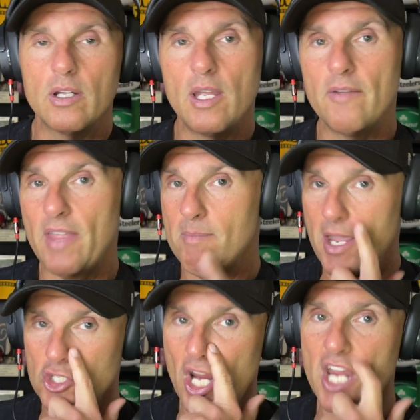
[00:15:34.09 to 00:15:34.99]
If they
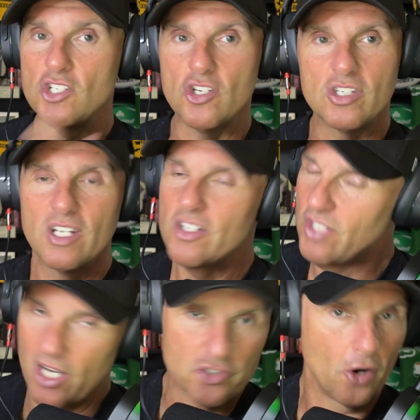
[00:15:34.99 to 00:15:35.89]
make changes, it's
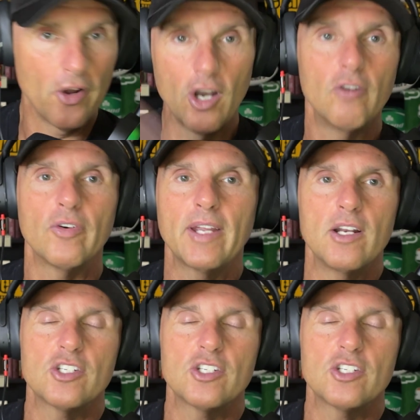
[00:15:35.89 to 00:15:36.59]
got to start all over again.